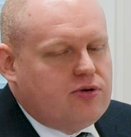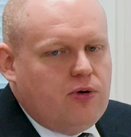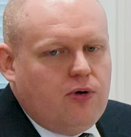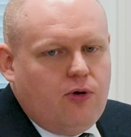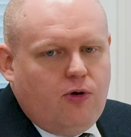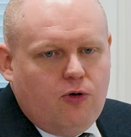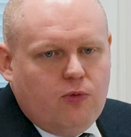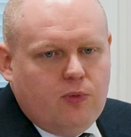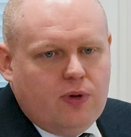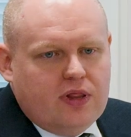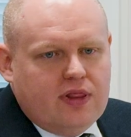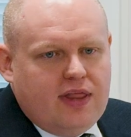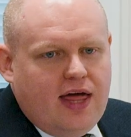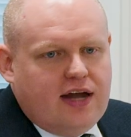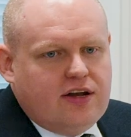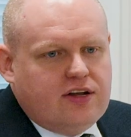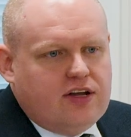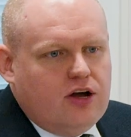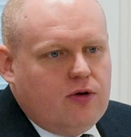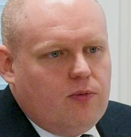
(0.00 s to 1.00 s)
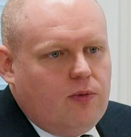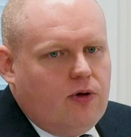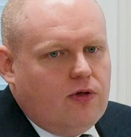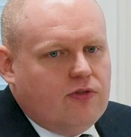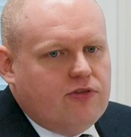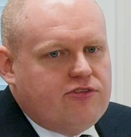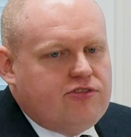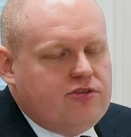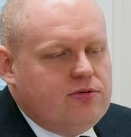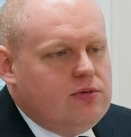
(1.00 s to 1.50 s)
court will then go
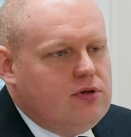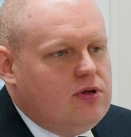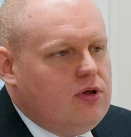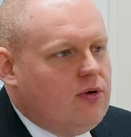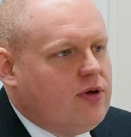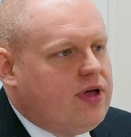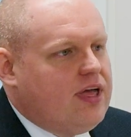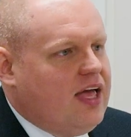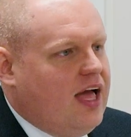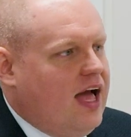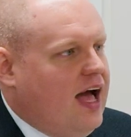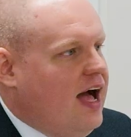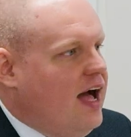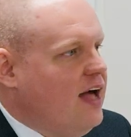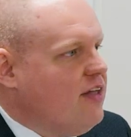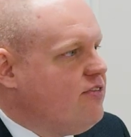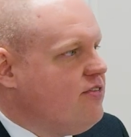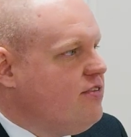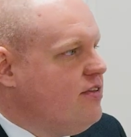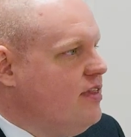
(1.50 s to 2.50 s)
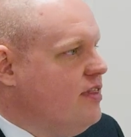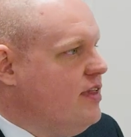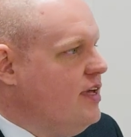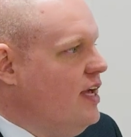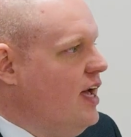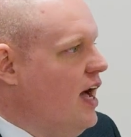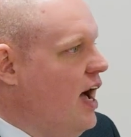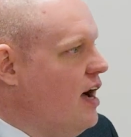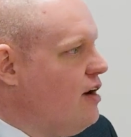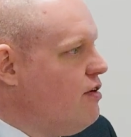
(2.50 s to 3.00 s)
on to look at
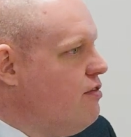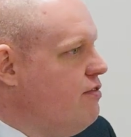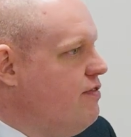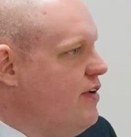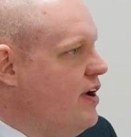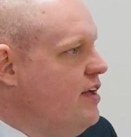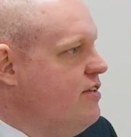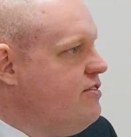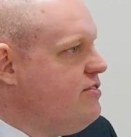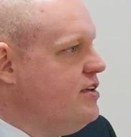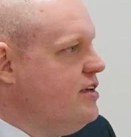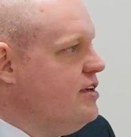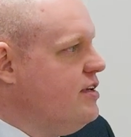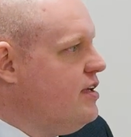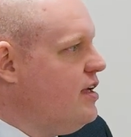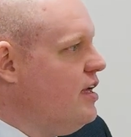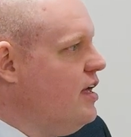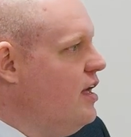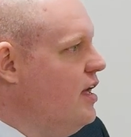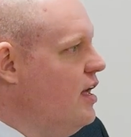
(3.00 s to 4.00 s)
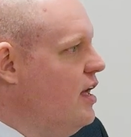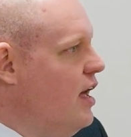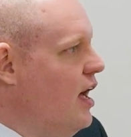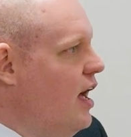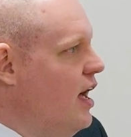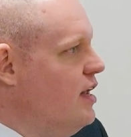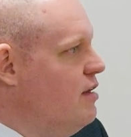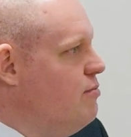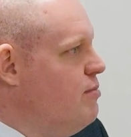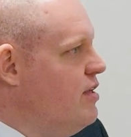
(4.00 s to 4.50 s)
the aggravating
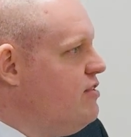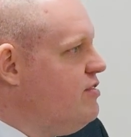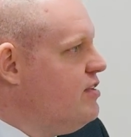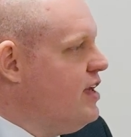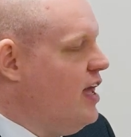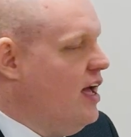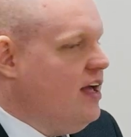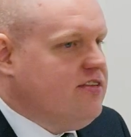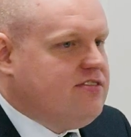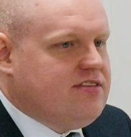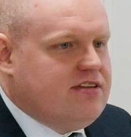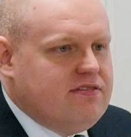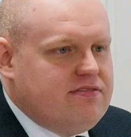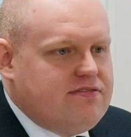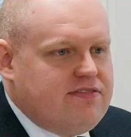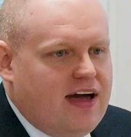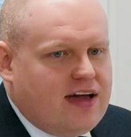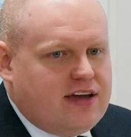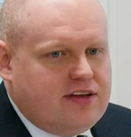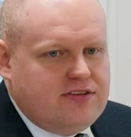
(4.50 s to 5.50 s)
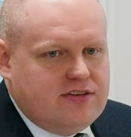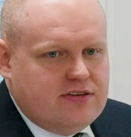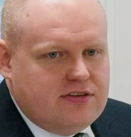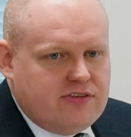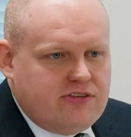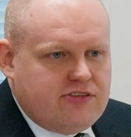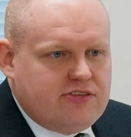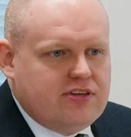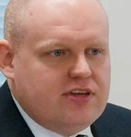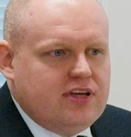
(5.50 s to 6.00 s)
and mitigating
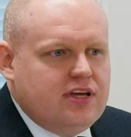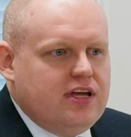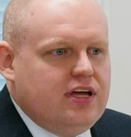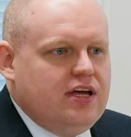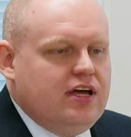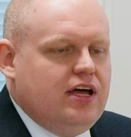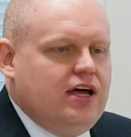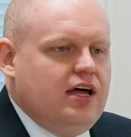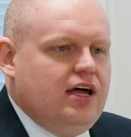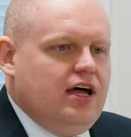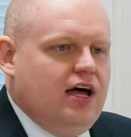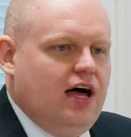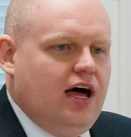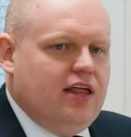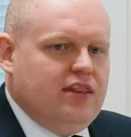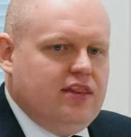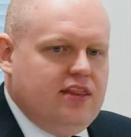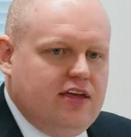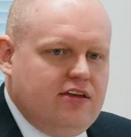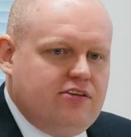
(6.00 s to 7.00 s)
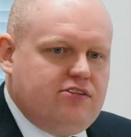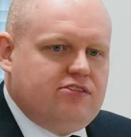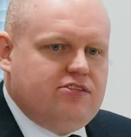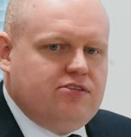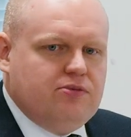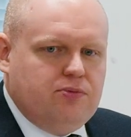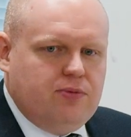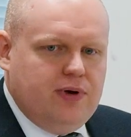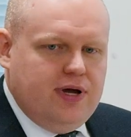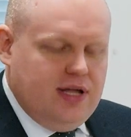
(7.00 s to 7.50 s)
factors. And this
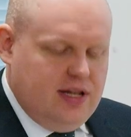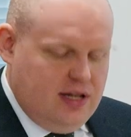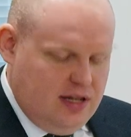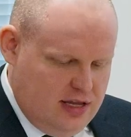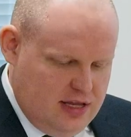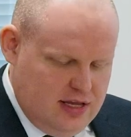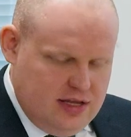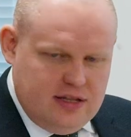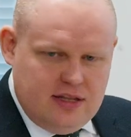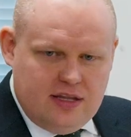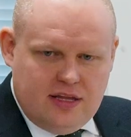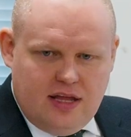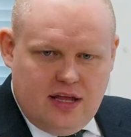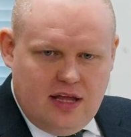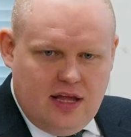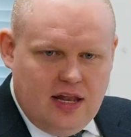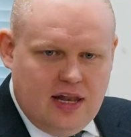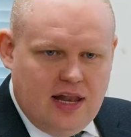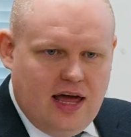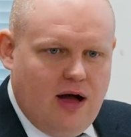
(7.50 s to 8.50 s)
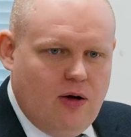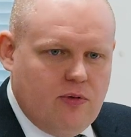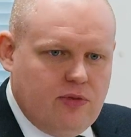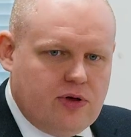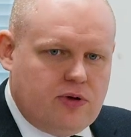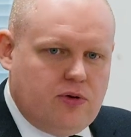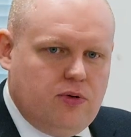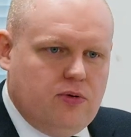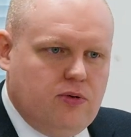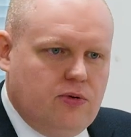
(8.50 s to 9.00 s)
will allow the
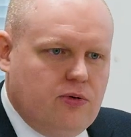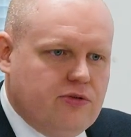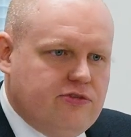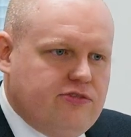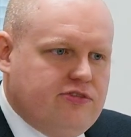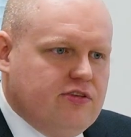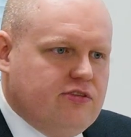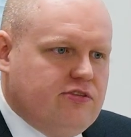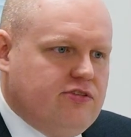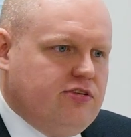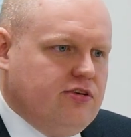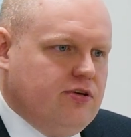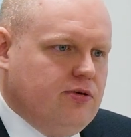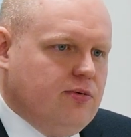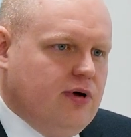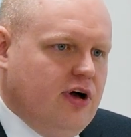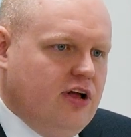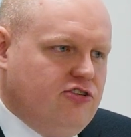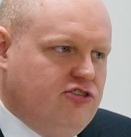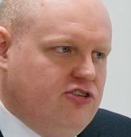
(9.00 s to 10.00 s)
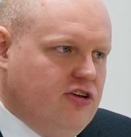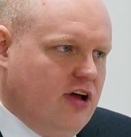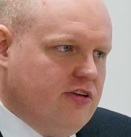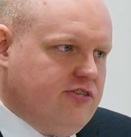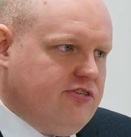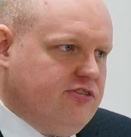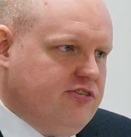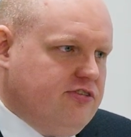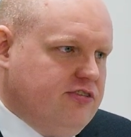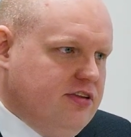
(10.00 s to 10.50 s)
court to
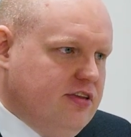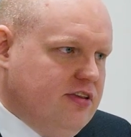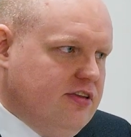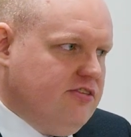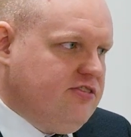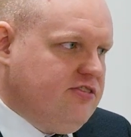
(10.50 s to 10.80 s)
adjust the